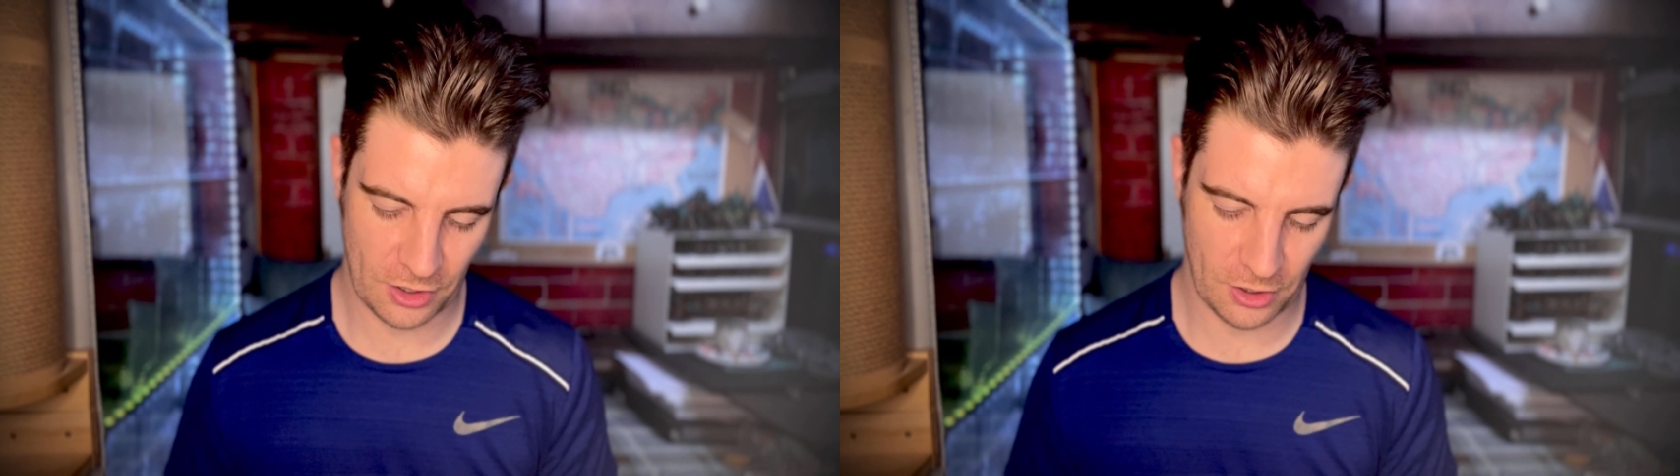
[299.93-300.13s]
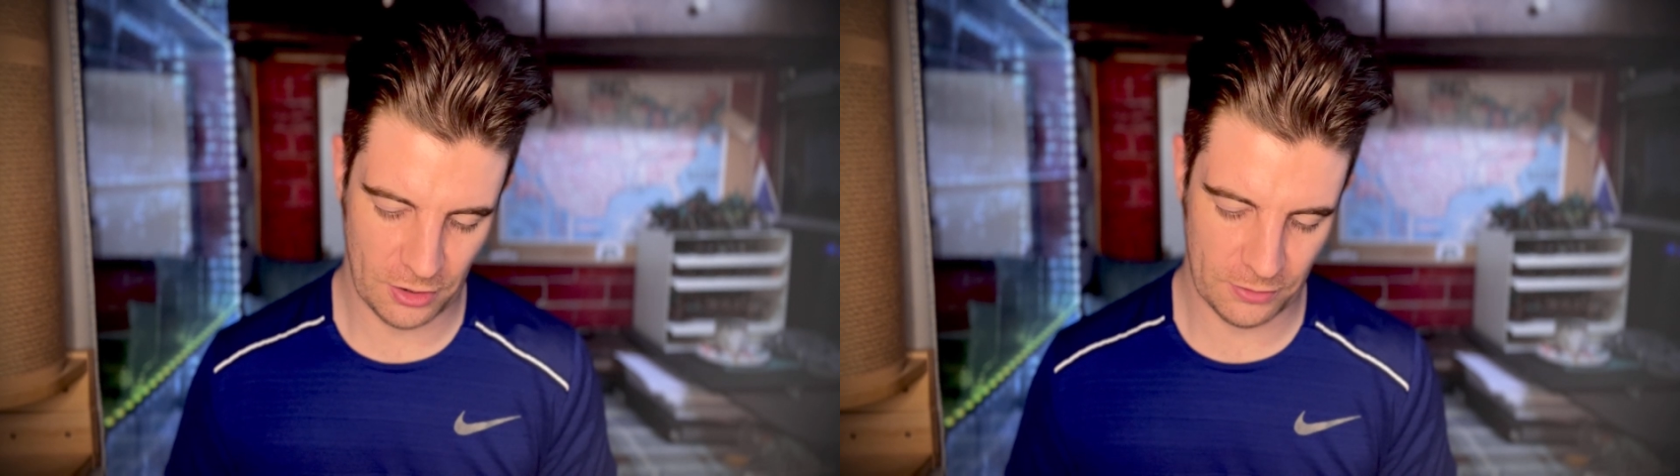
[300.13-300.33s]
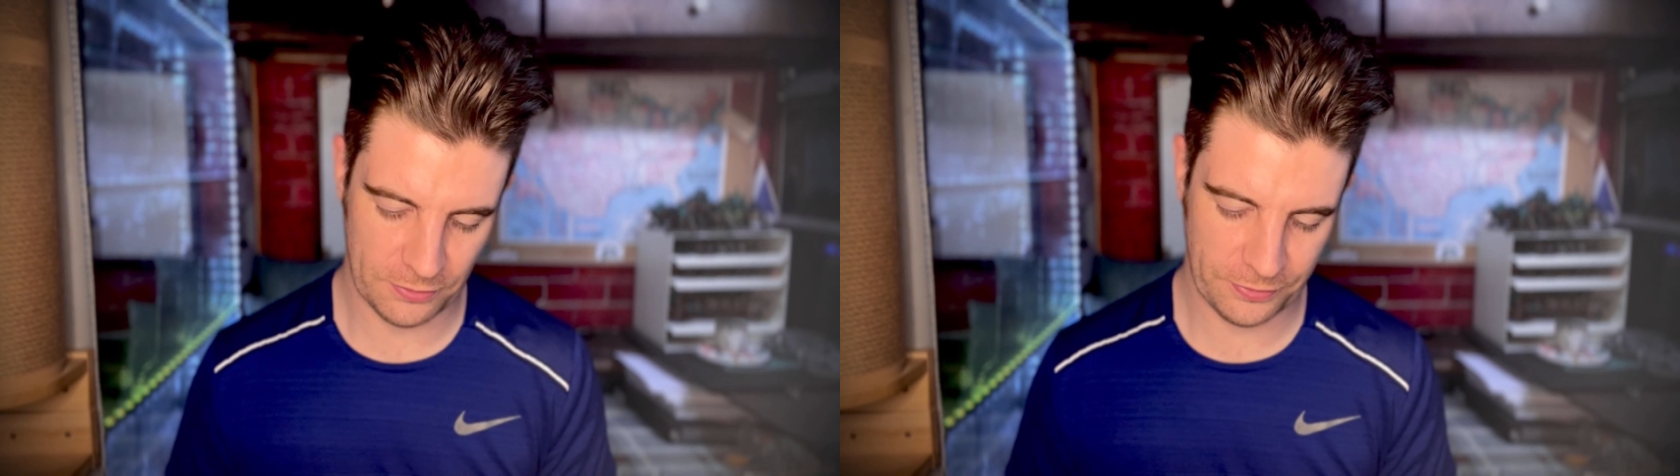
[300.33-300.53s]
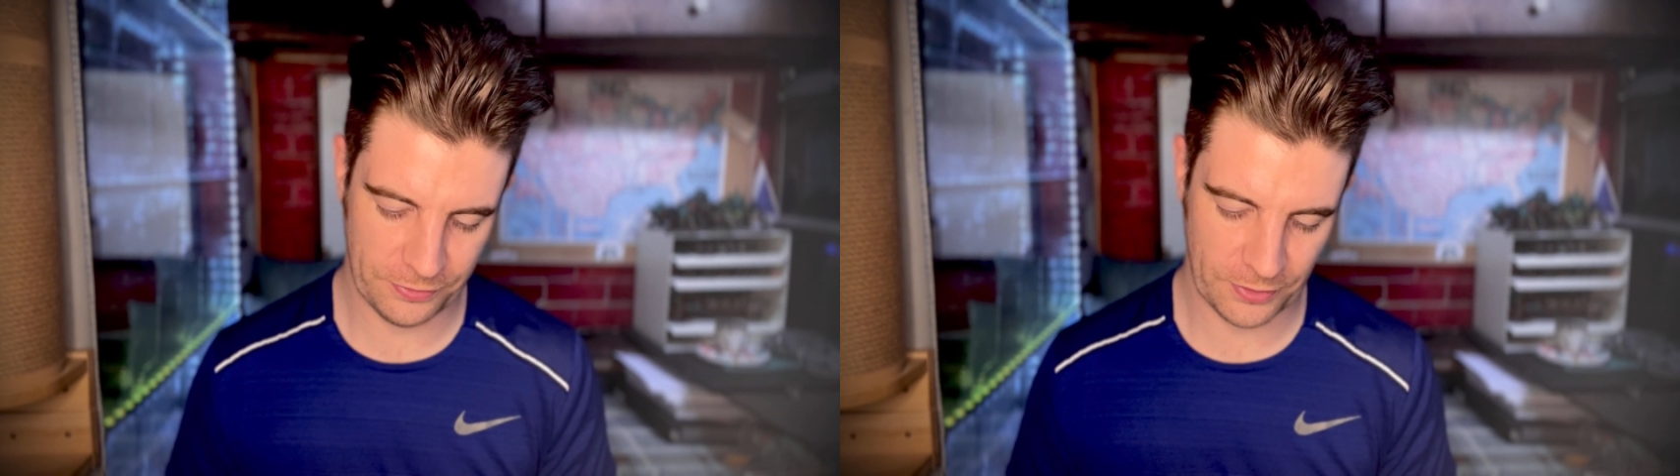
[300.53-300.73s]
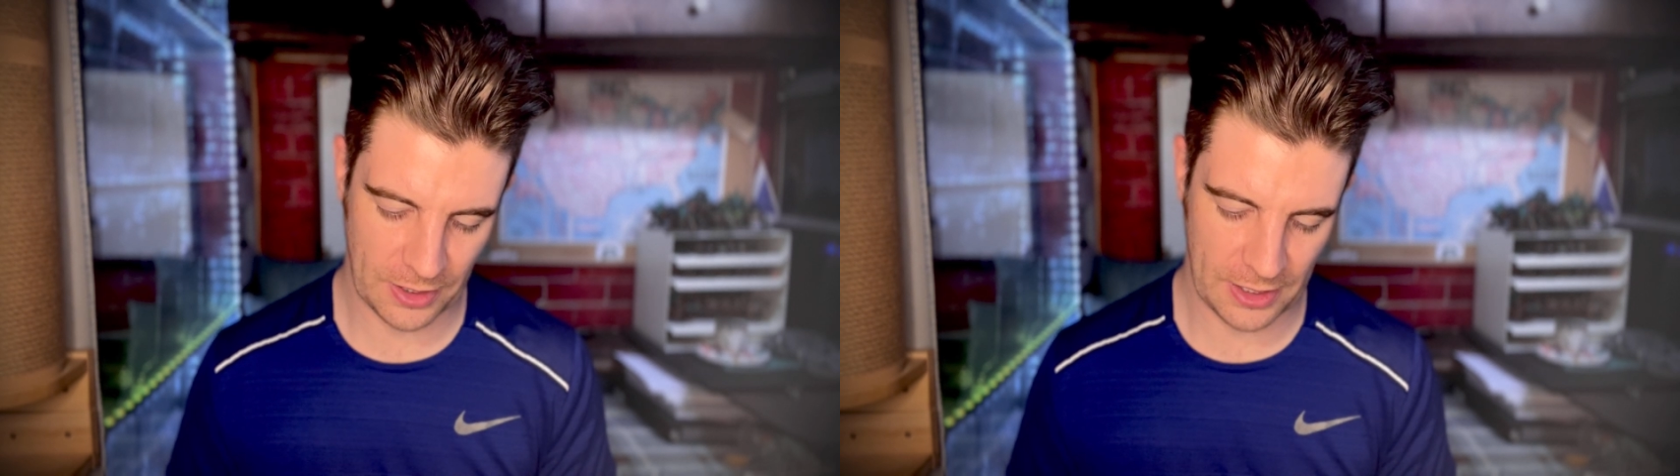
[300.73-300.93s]

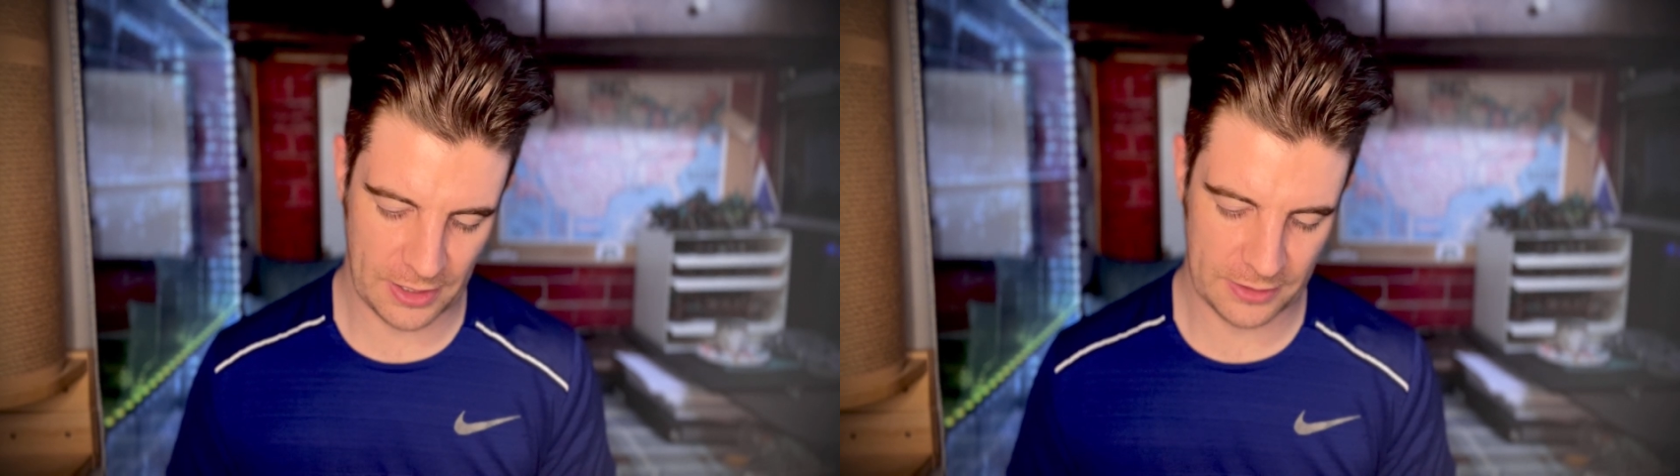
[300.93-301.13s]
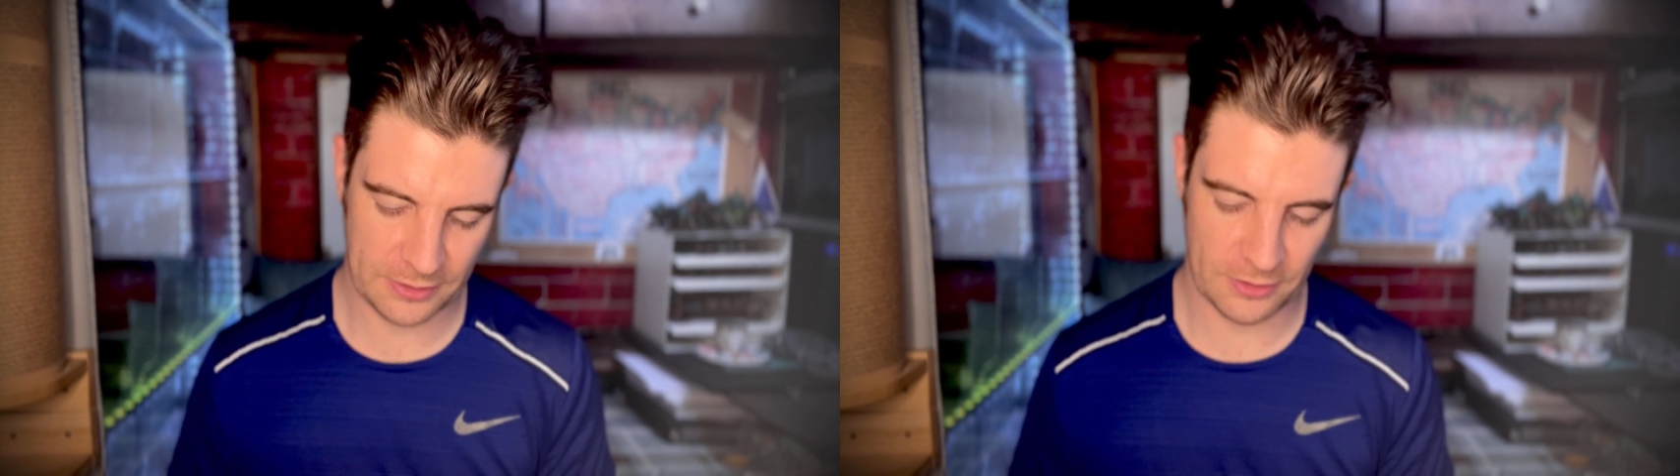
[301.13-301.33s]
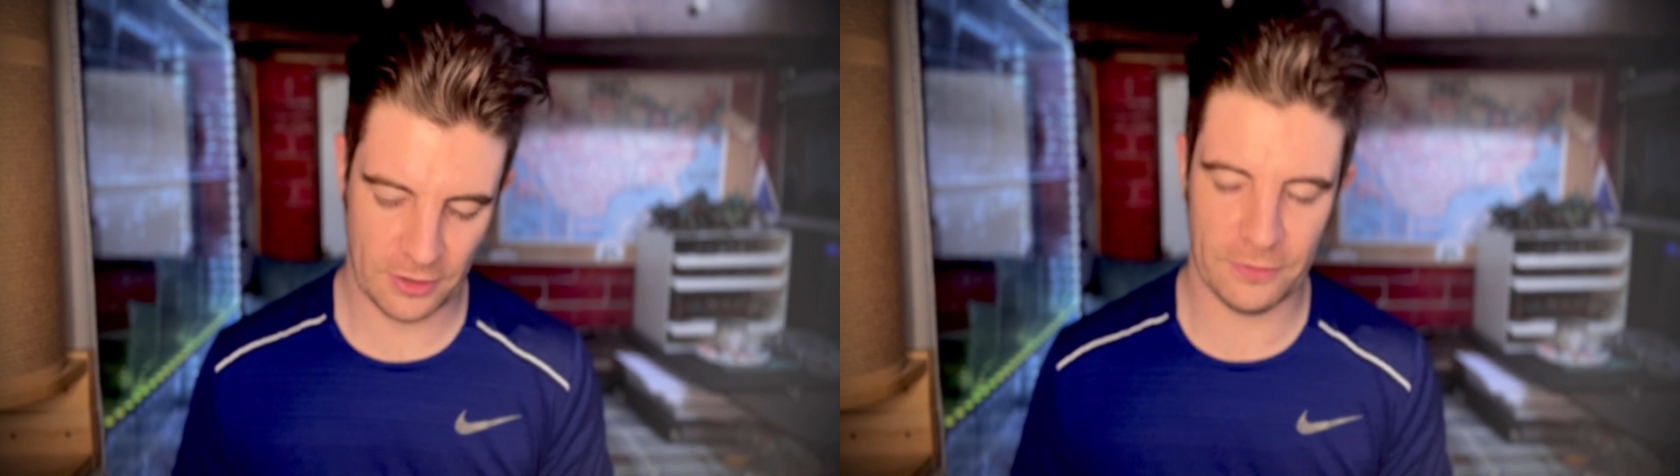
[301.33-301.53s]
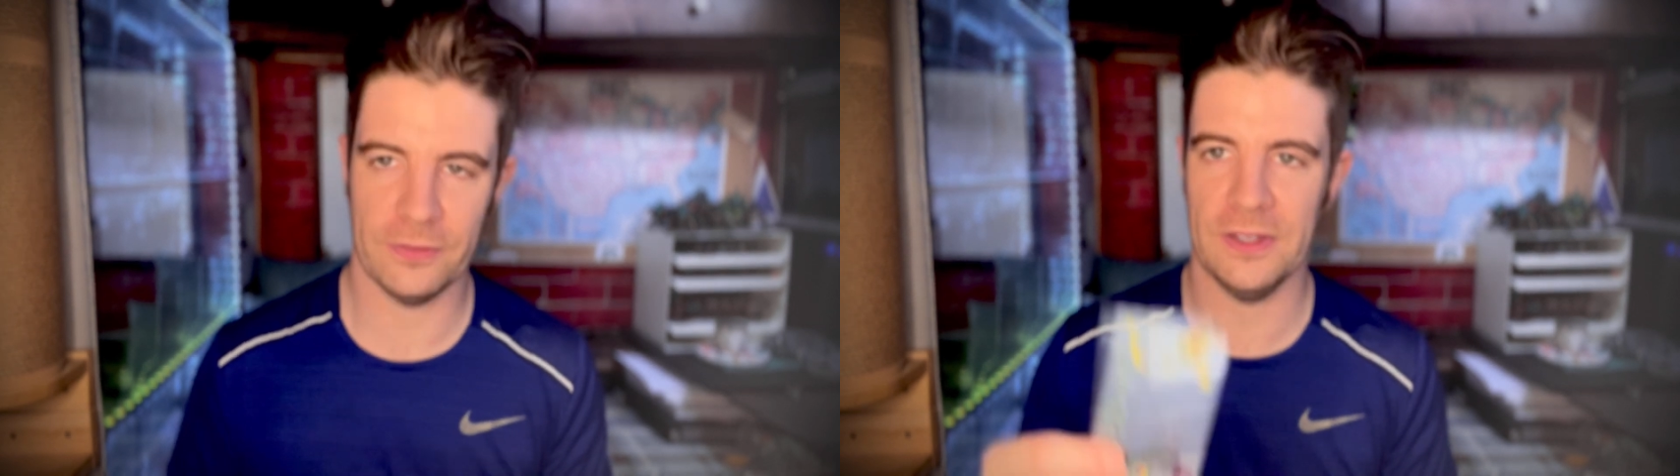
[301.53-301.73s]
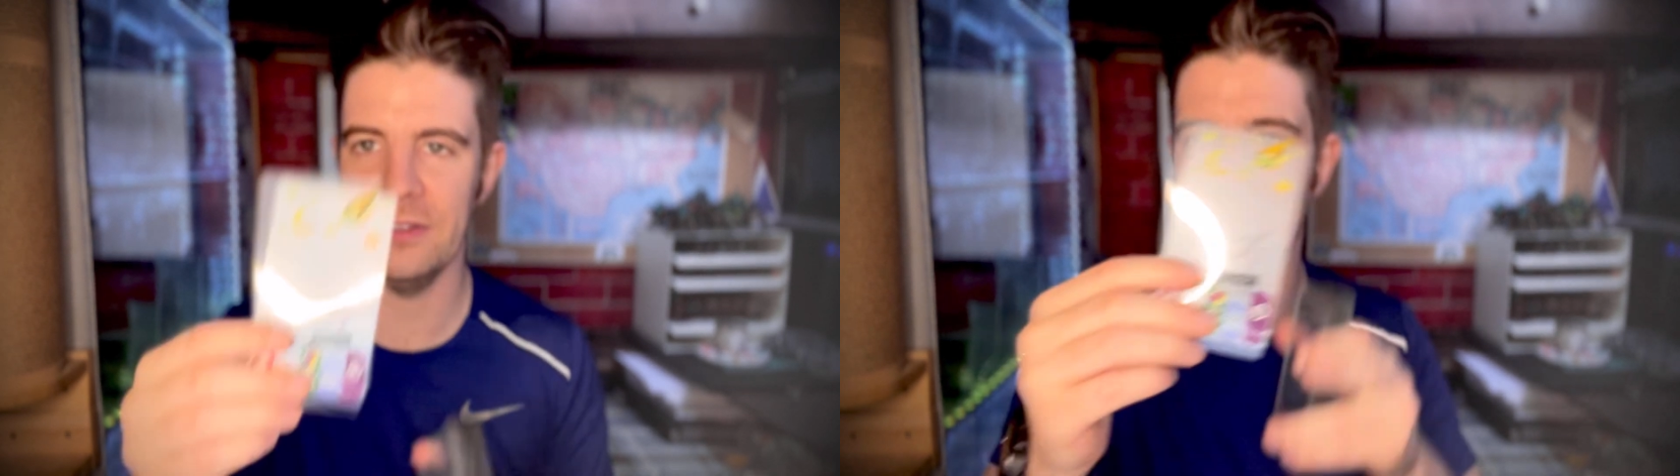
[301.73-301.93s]
of
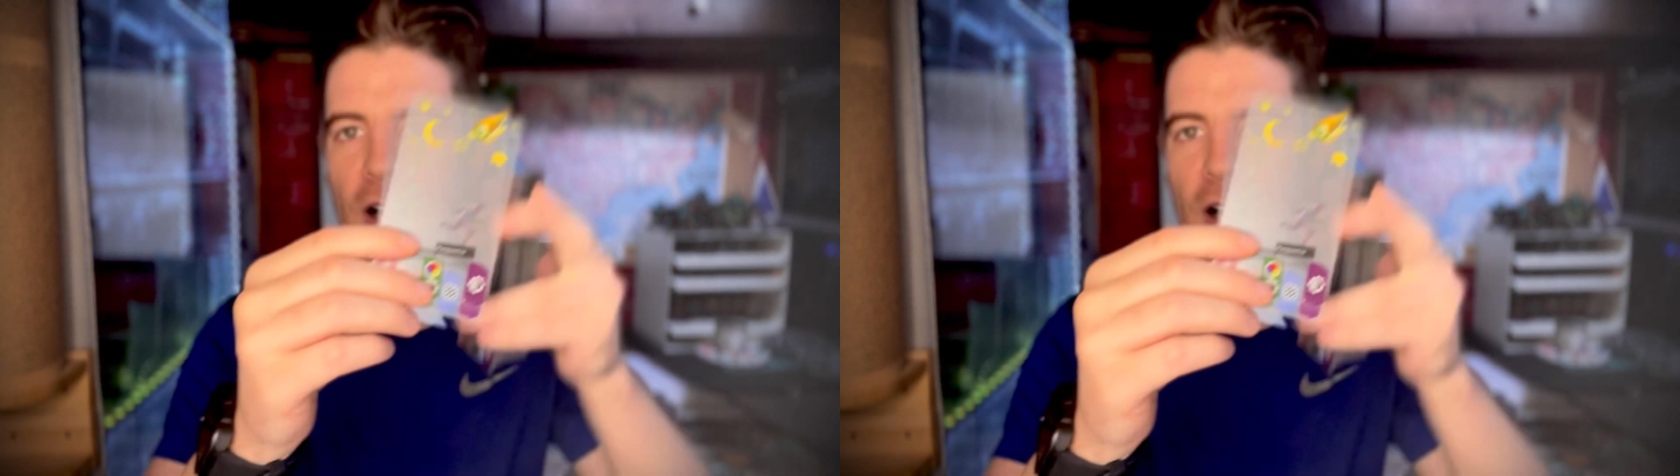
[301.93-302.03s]
these